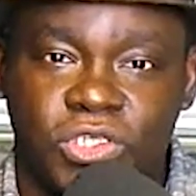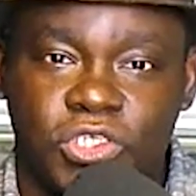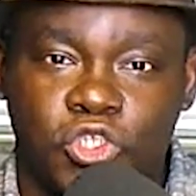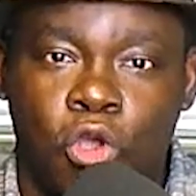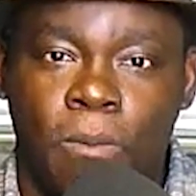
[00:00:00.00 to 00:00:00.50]

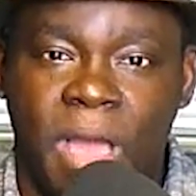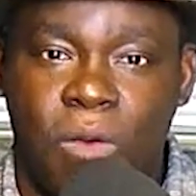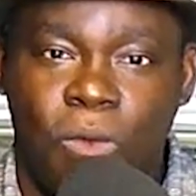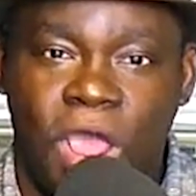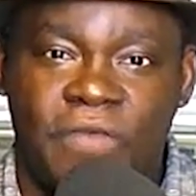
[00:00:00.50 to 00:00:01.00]
So my
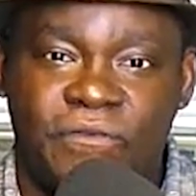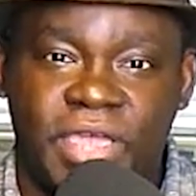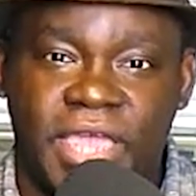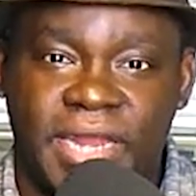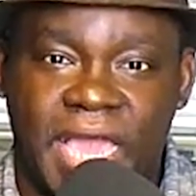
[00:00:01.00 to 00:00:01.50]
wife
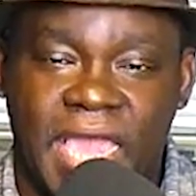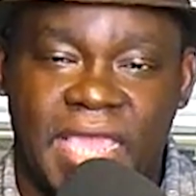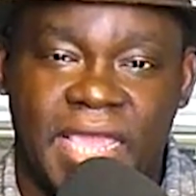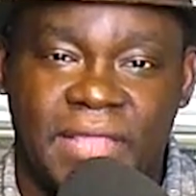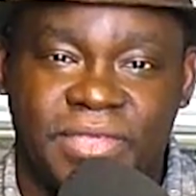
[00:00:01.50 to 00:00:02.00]
and
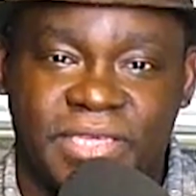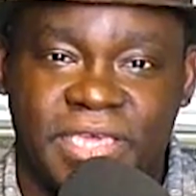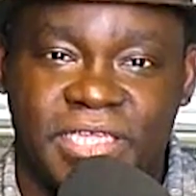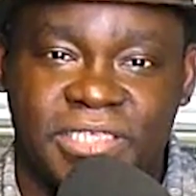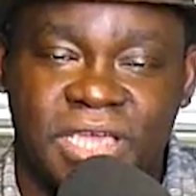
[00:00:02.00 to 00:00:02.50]
I and the
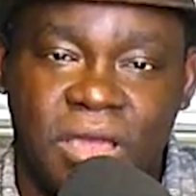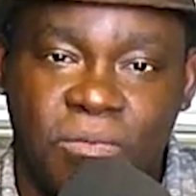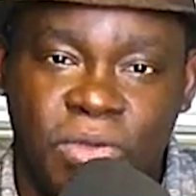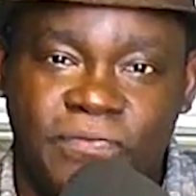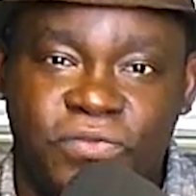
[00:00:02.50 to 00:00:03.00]
kids,
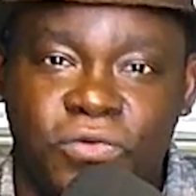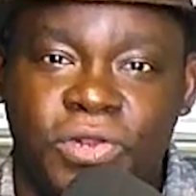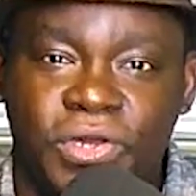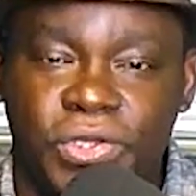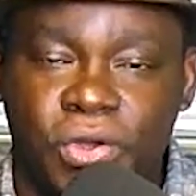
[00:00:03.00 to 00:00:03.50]
we flew
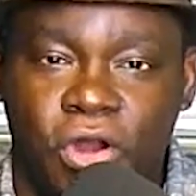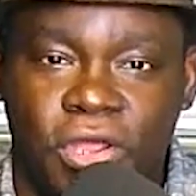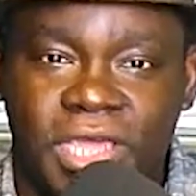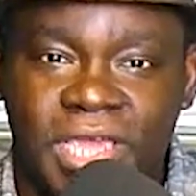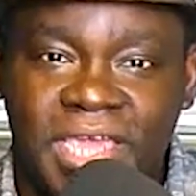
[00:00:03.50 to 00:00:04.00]
to New
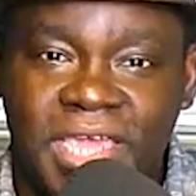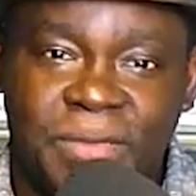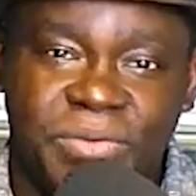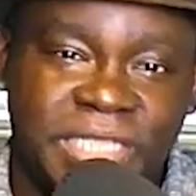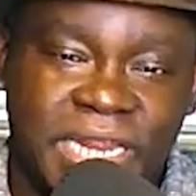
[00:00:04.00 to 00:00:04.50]
York
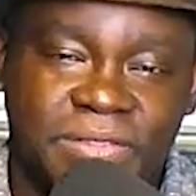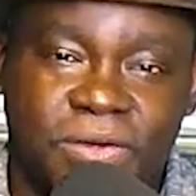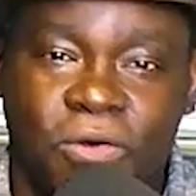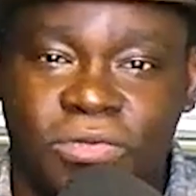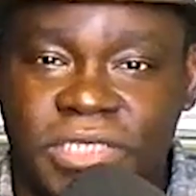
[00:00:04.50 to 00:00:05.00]
and we stayed at
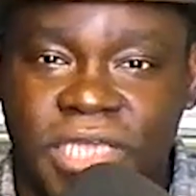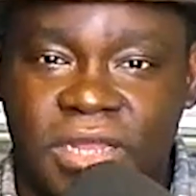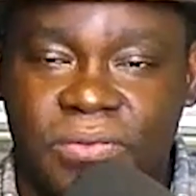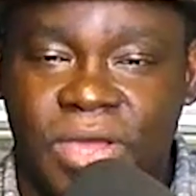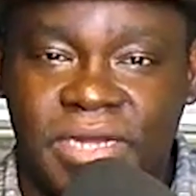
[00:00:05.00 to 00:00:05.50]
the
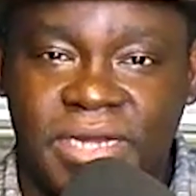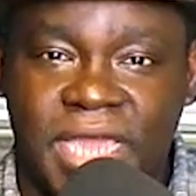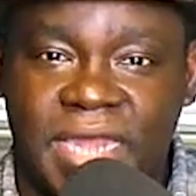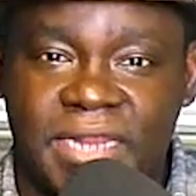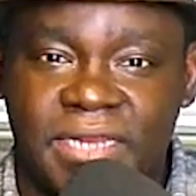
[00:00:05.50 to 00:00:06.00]
hotel and whatnot.